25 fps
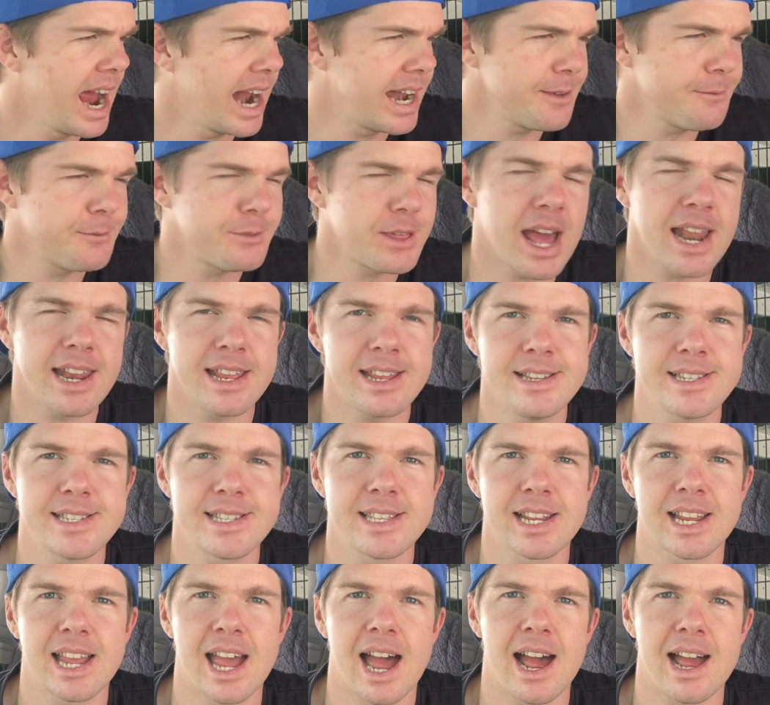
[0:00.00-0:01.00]
And if that
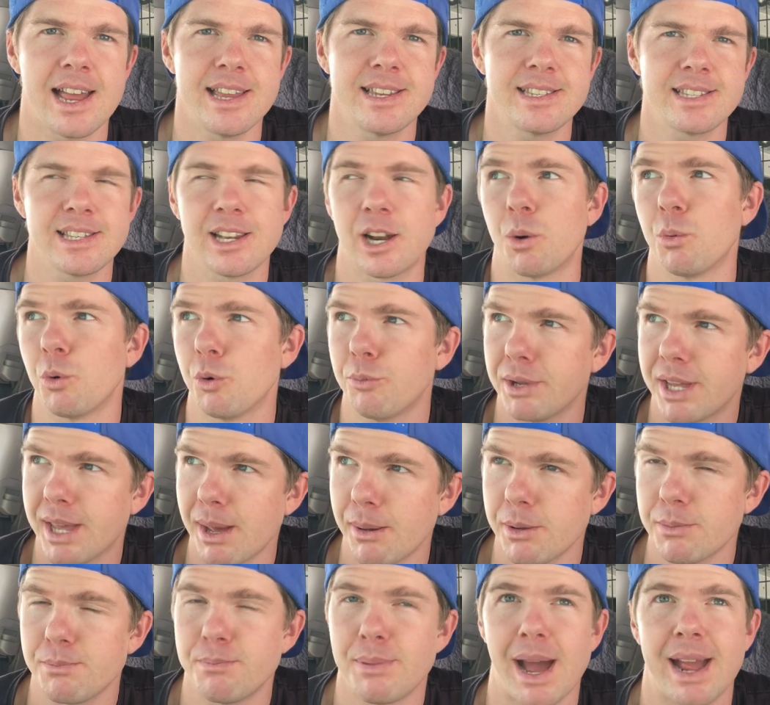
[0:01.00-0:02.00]
is the case, then I will be
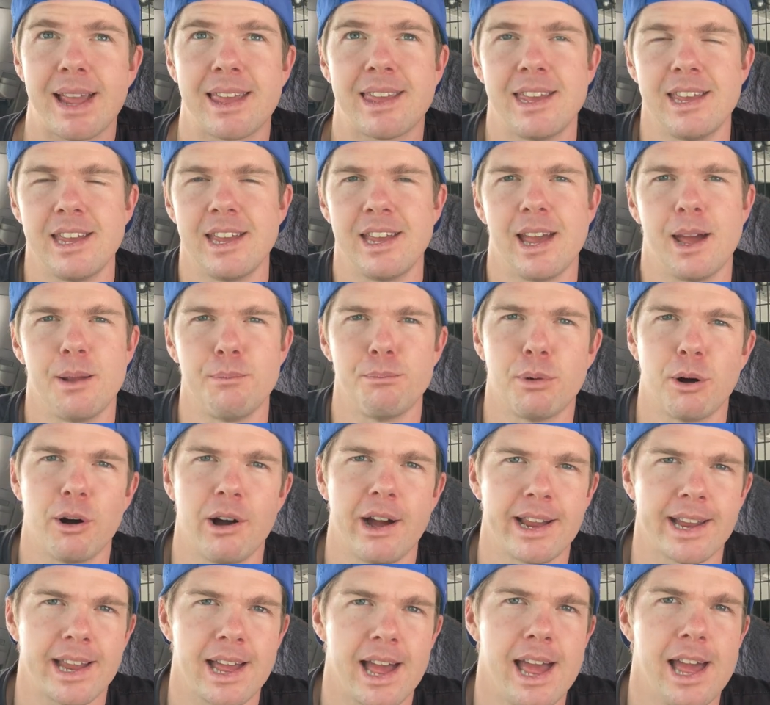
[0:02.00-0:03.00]
coming back here and
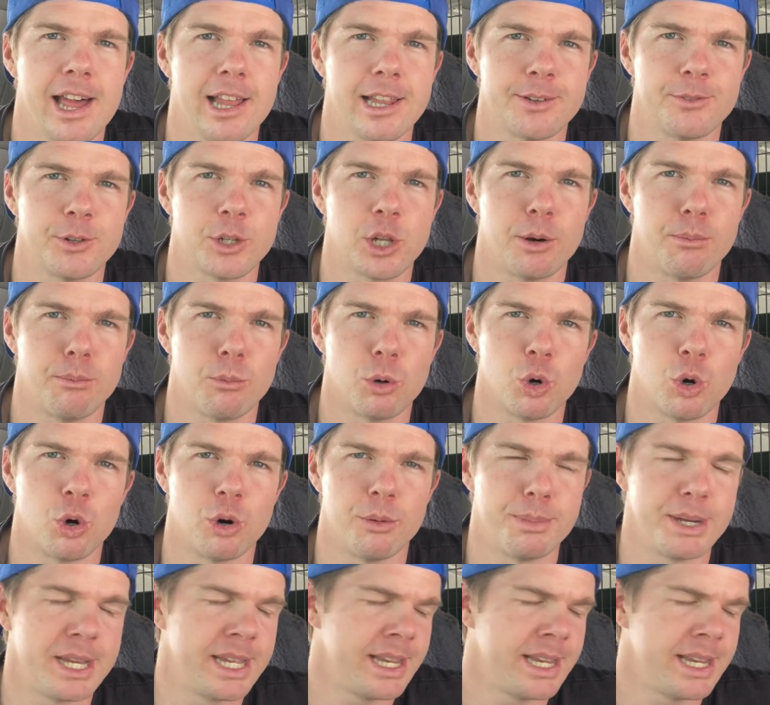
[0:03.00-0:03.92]
buying a hell of a lot more.